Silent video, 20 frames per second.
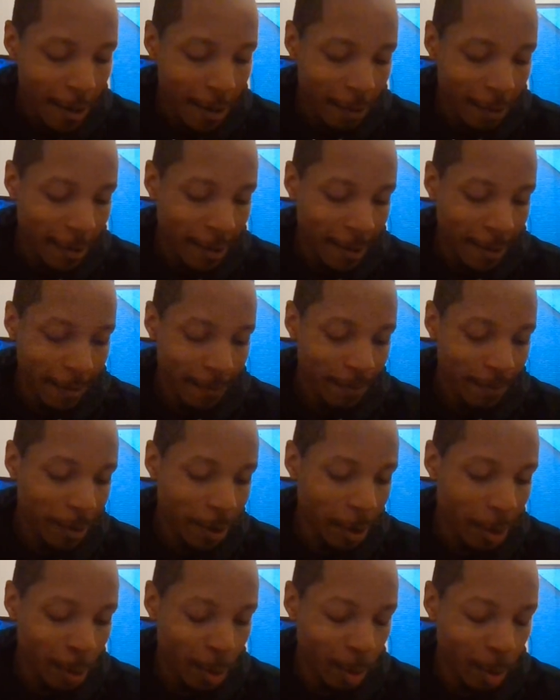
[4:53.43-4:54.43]
okay,
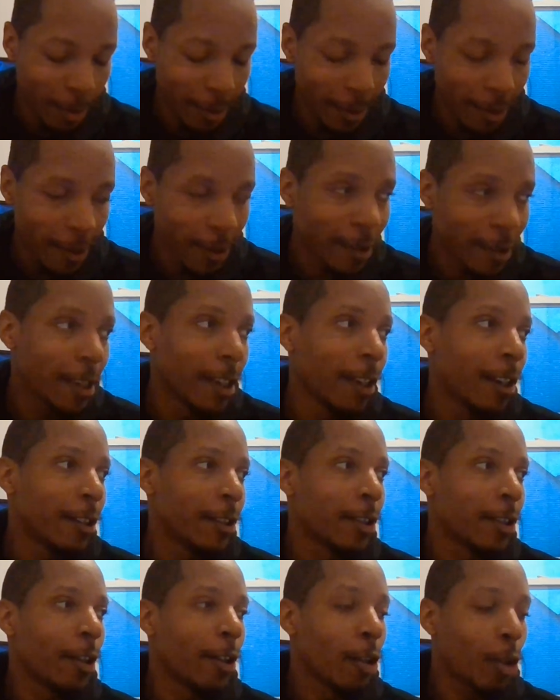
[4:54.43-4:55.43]
so let's get
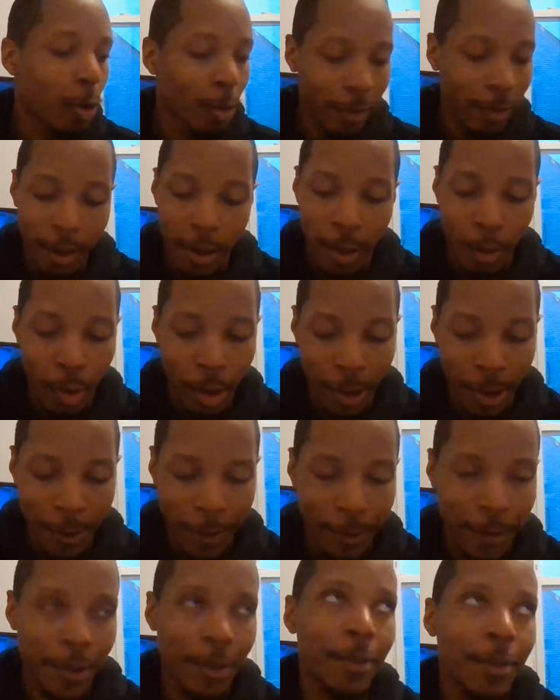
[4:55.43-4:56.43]
into the whole
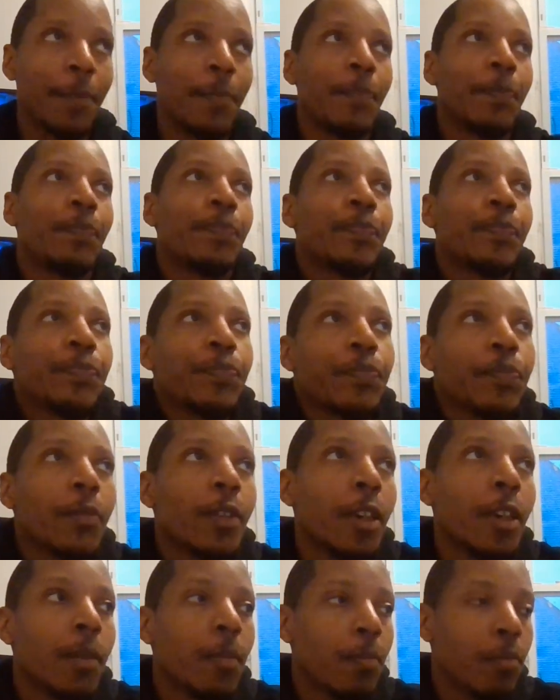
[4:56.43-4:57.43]
Lois,
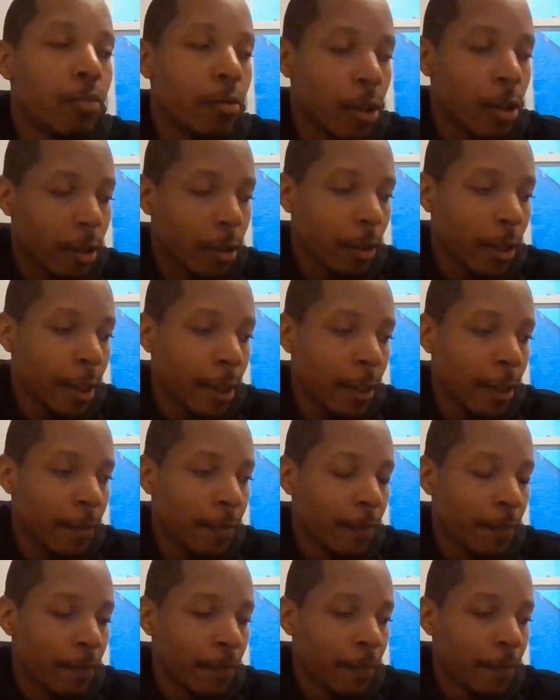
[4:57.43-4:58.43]
Brook
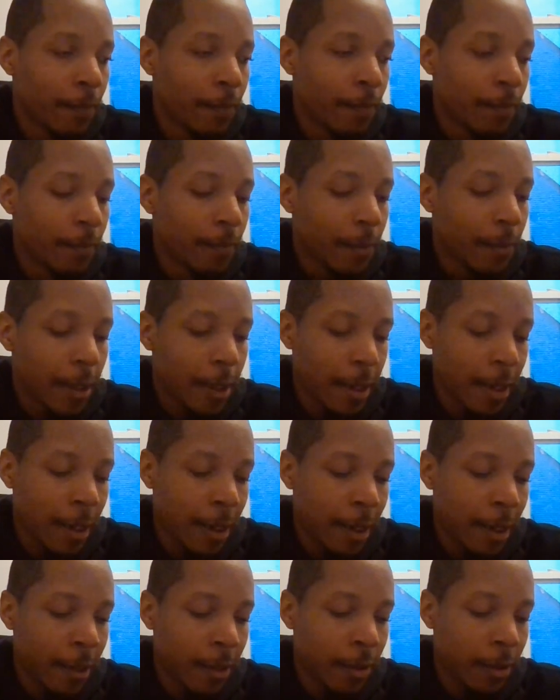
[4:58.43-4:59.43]
Lynn,
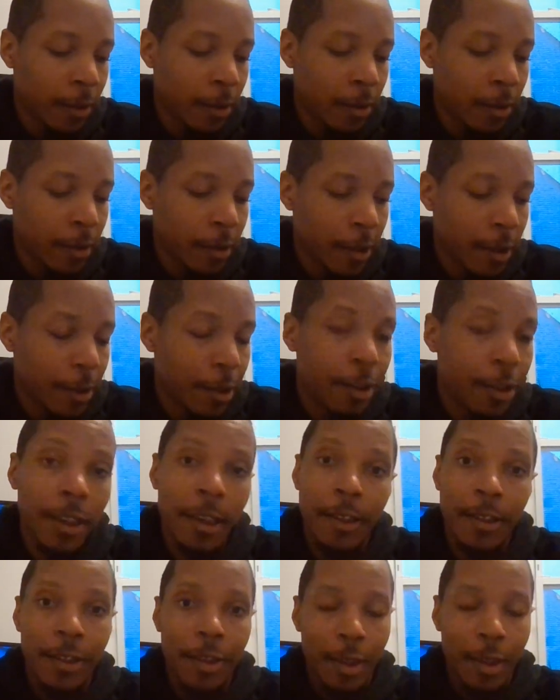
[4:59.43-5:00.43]
and
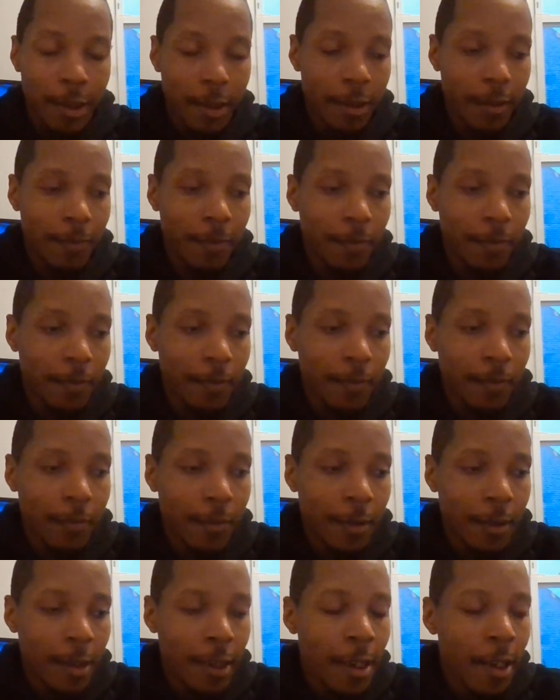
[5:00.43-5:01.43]
chasing.
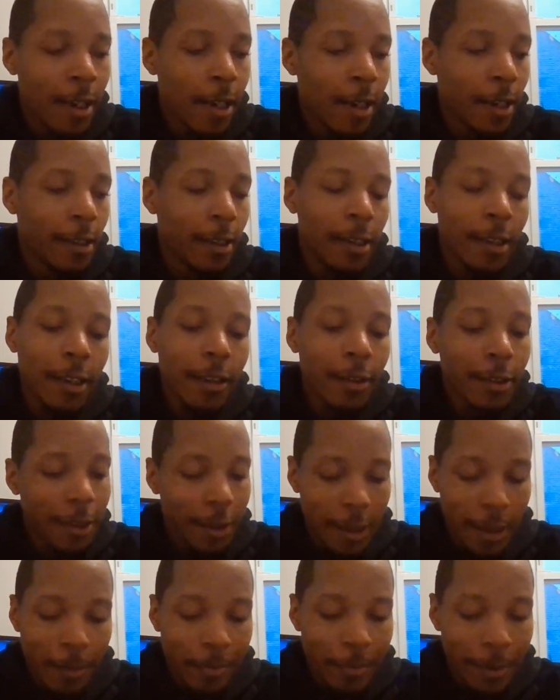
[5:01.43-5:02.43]

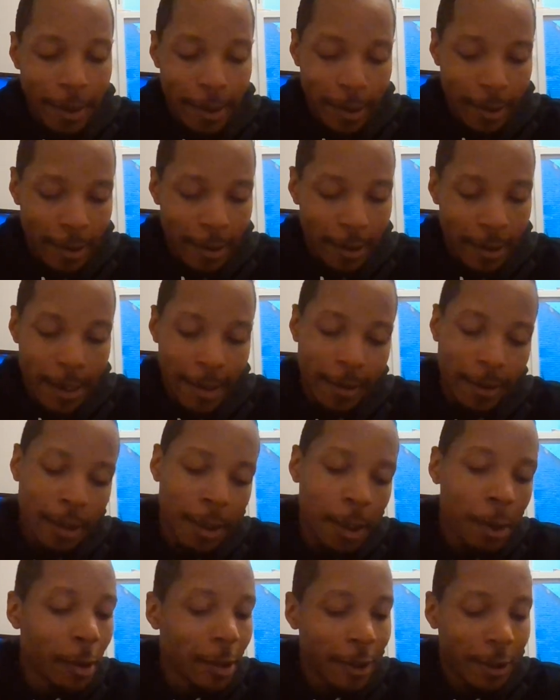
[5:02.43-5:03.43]
Here's something that
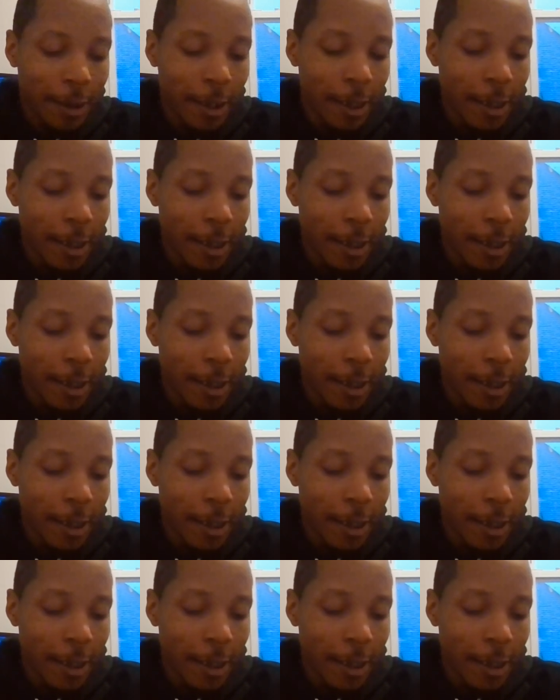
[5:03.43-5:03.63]
Lois